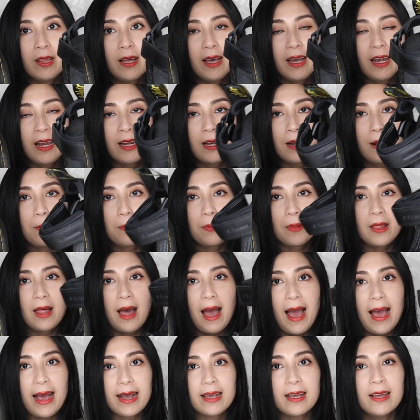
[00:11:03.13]
plain
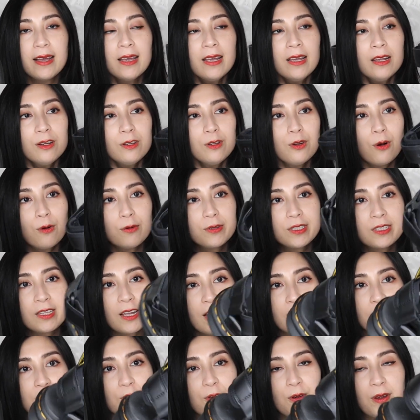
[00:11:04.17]
black, no
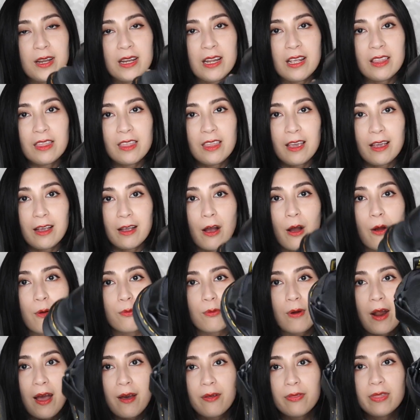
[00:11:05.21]
studs or anything
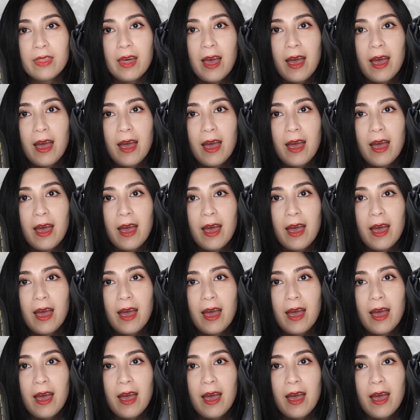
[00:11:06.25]
around